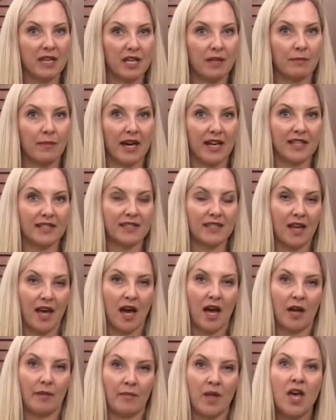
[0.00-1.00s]
minimize
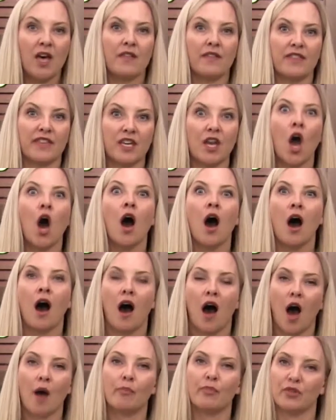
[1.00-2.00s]
the
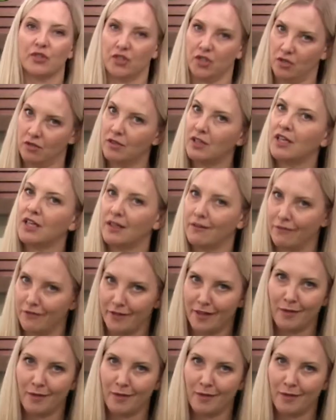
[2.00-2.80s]
opportunity for